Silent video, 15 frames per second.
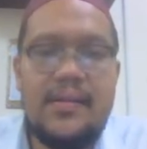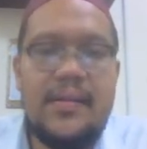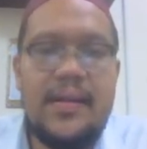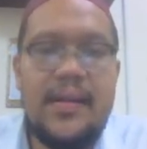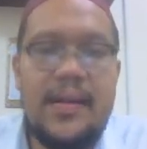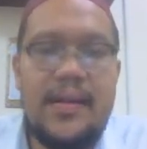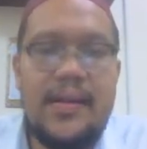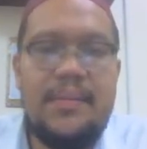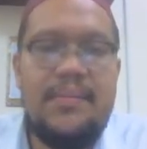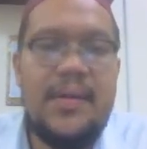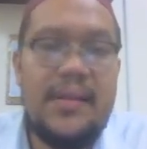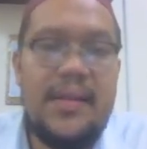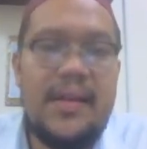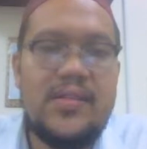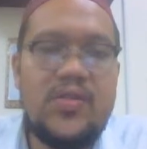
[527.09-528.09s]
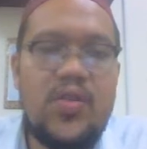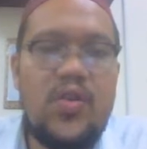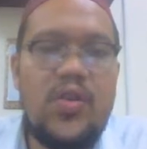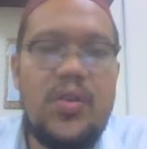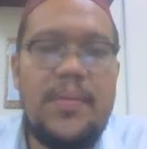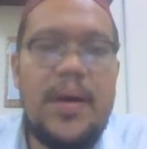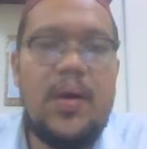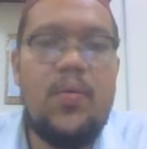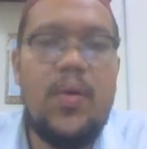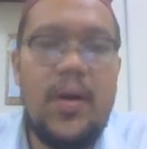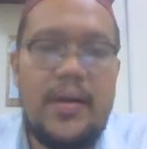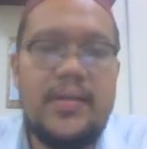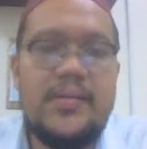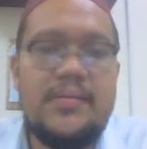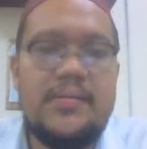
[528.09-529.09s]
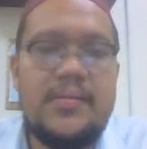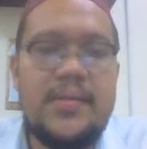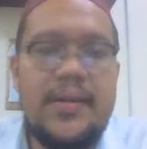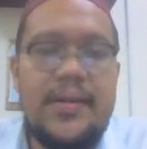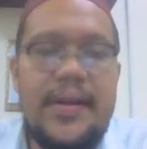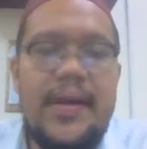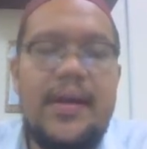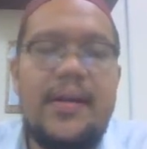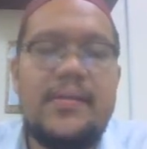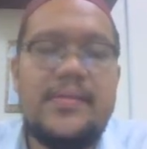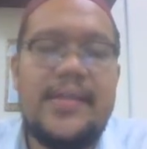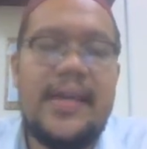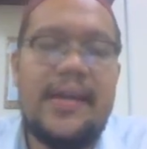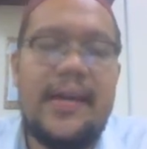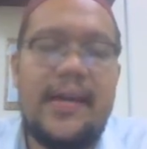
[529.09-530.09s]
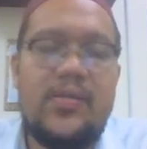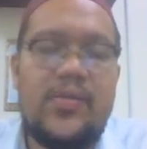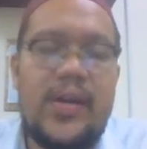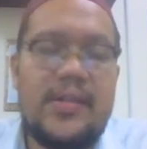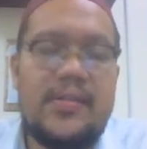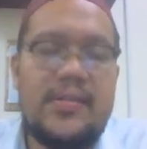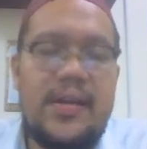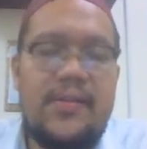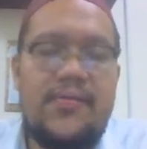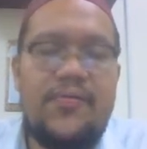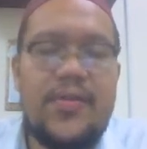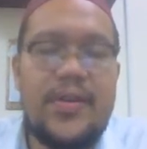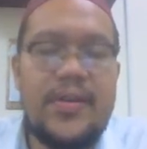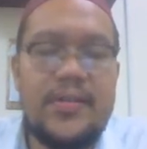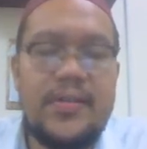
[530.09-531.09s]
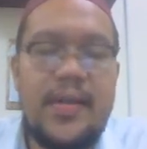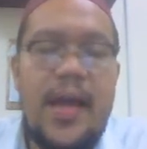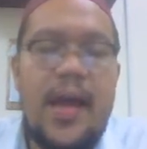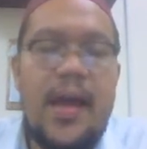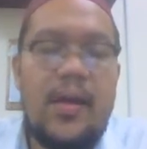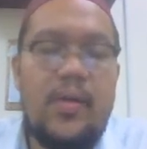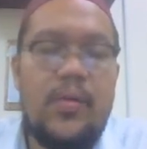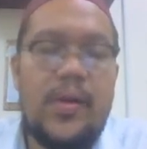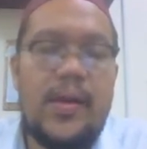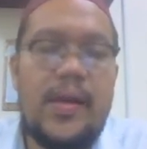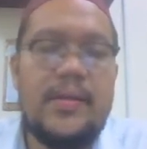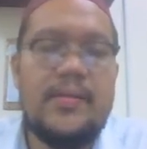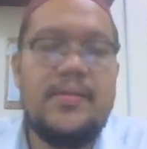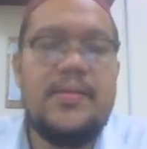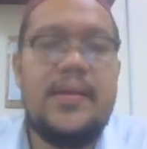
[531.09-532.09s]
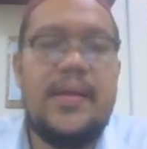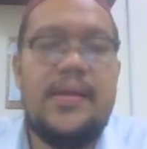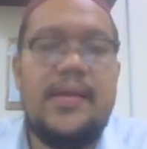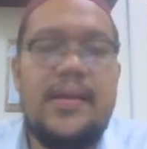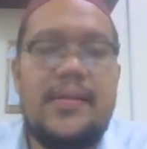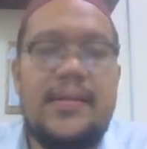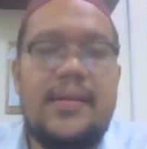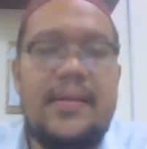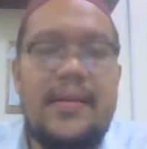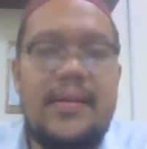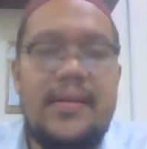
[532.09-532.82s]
The meeting is all about what? Yeah, second, you can say first, you can say third,